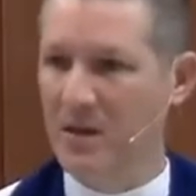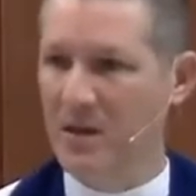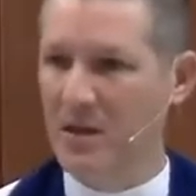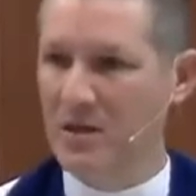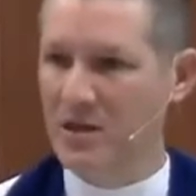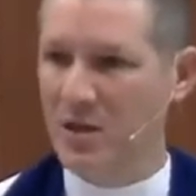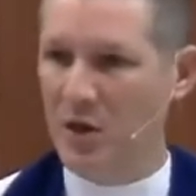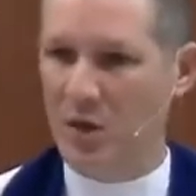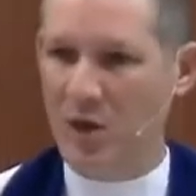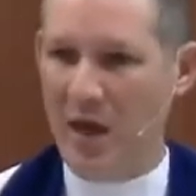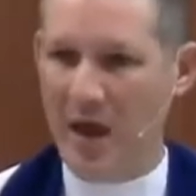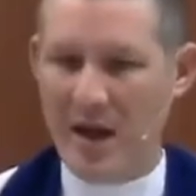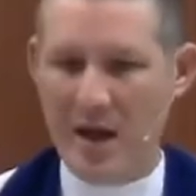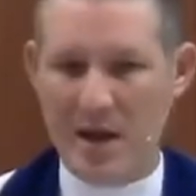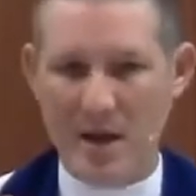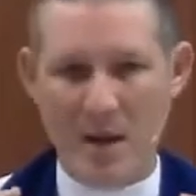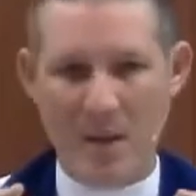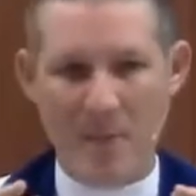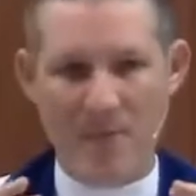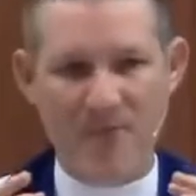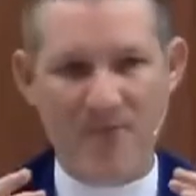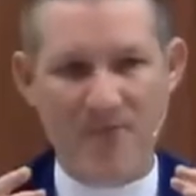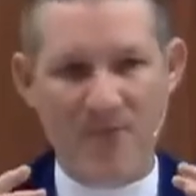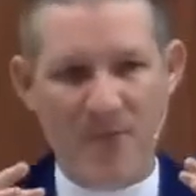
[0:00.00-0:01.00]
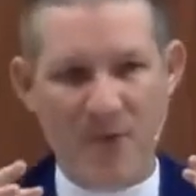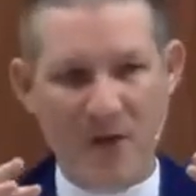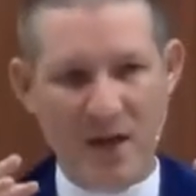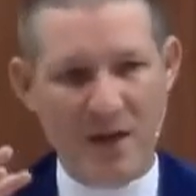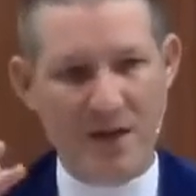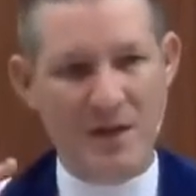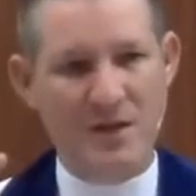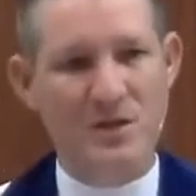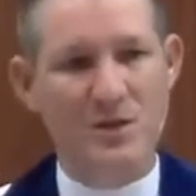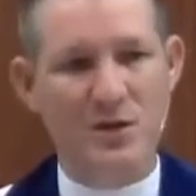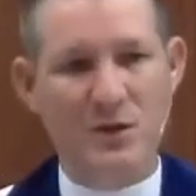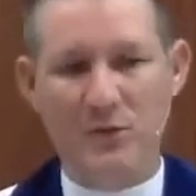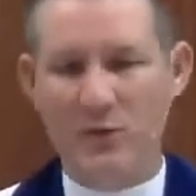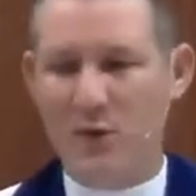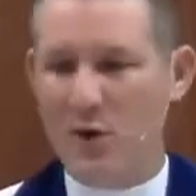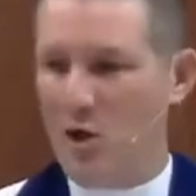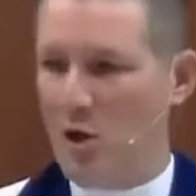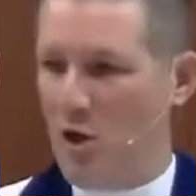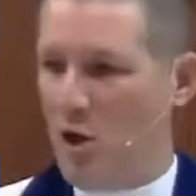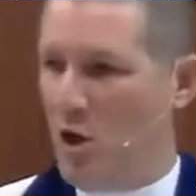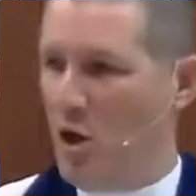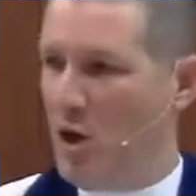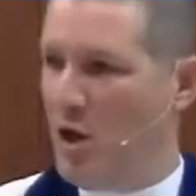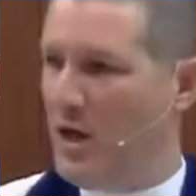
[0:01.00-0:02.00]
So that phase of
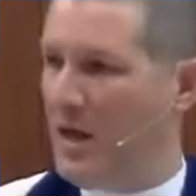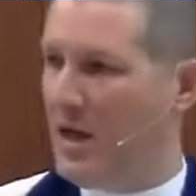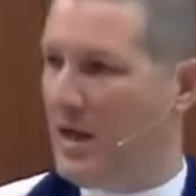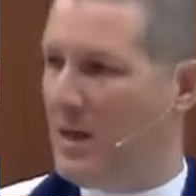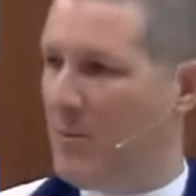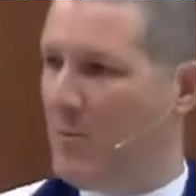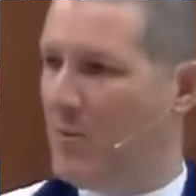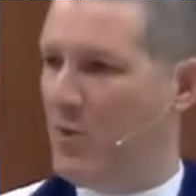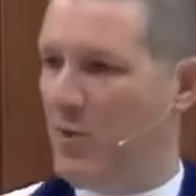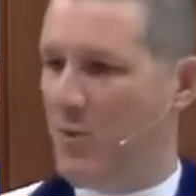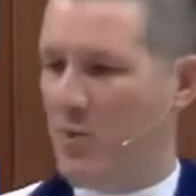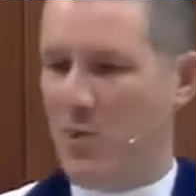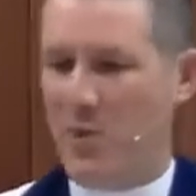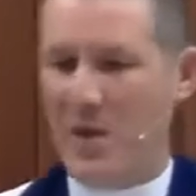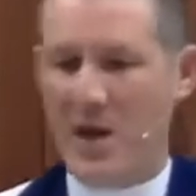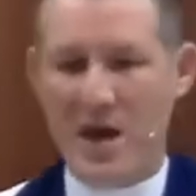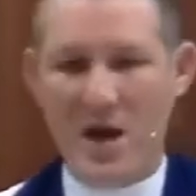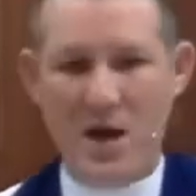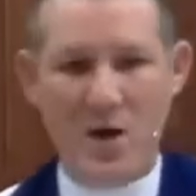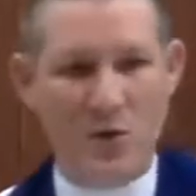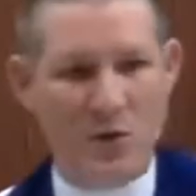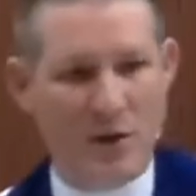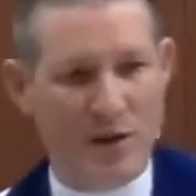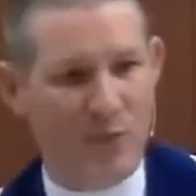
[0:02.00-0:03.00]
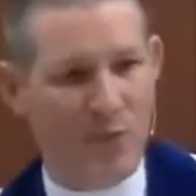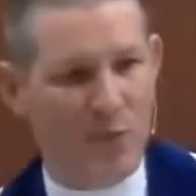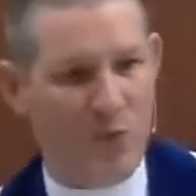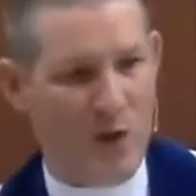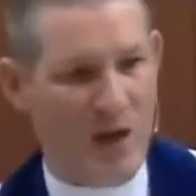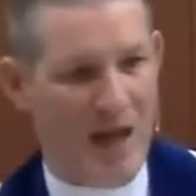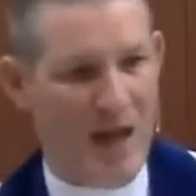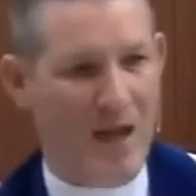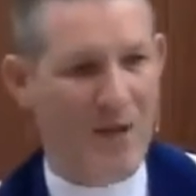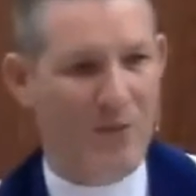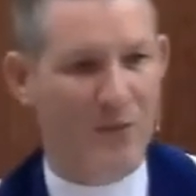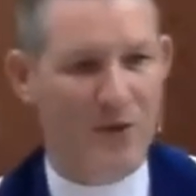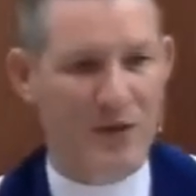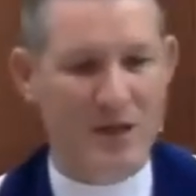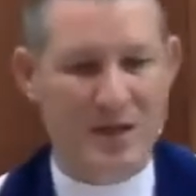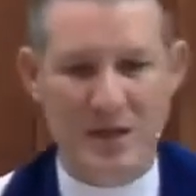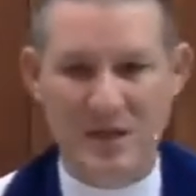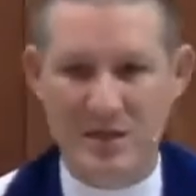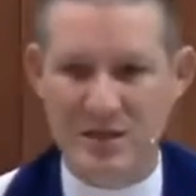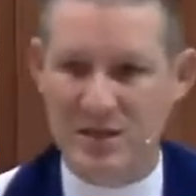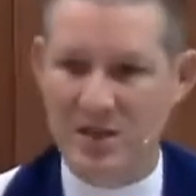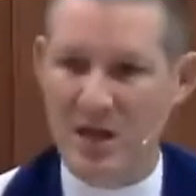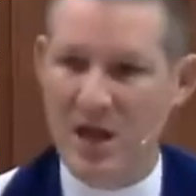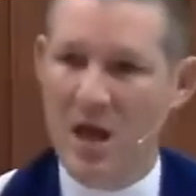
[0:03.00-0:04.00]
learning and preparing for heaven
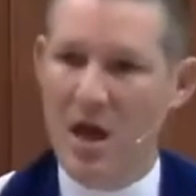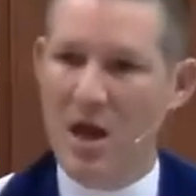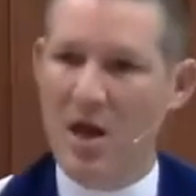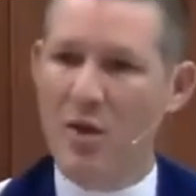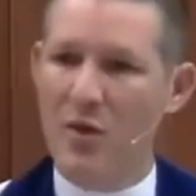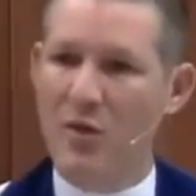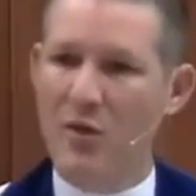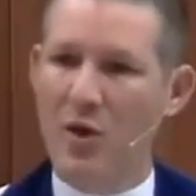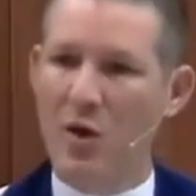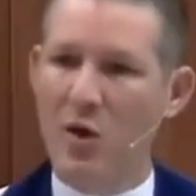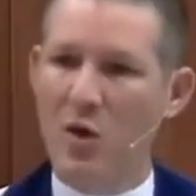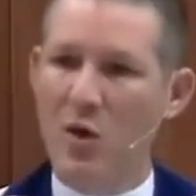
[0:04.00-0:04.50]
is the